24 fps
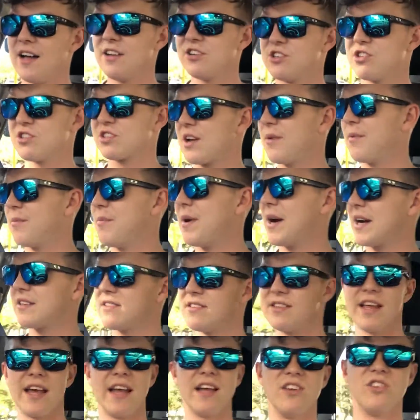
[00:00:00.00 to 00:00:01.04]
just coming back
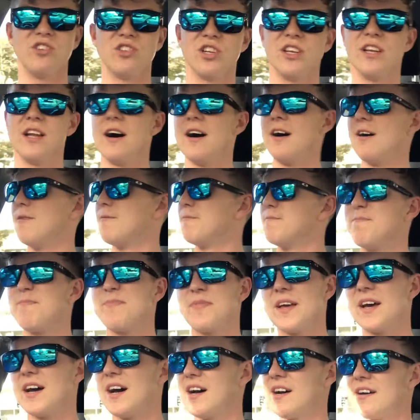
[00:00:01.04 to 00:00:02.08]
to the engine now,
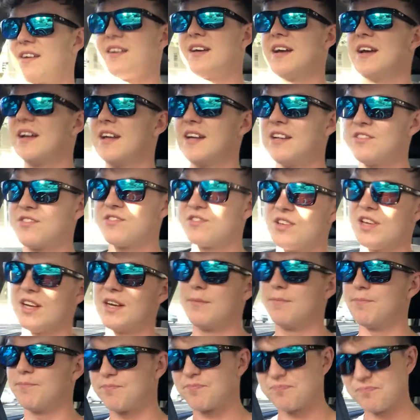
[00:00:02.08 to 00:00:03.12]
it's
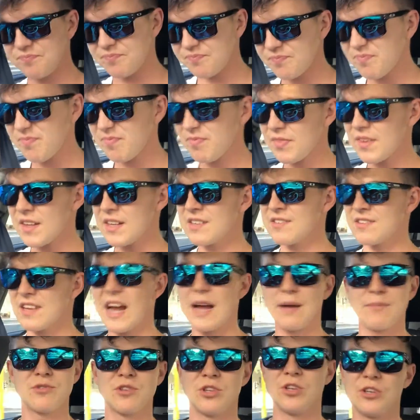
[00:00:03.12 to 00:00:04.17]

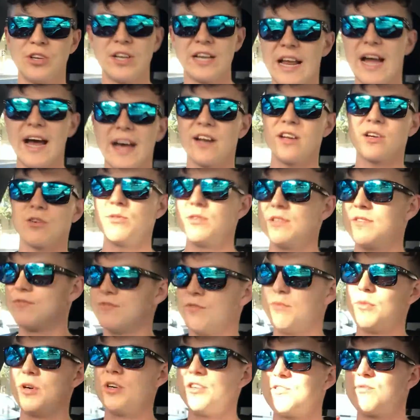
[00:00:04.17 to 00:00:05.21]
absolutely adequate
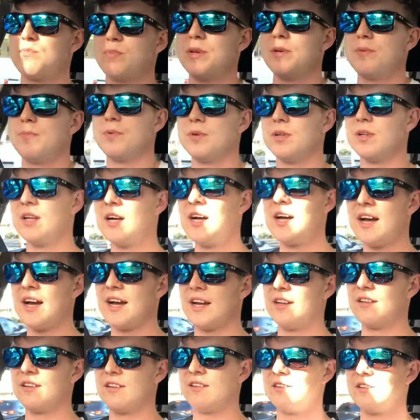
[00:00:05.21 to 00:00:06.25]
for most people.
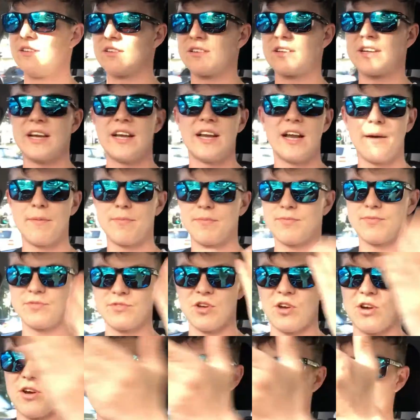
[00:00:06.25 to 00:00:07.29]
It'll get up,
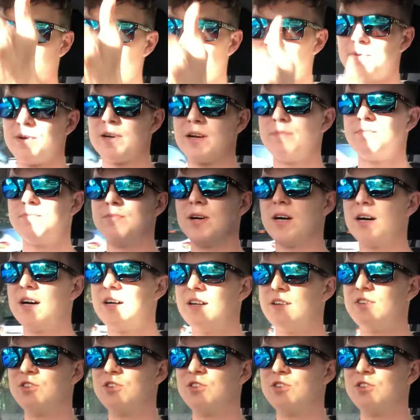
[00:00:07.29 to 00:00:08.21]
so I'm coming up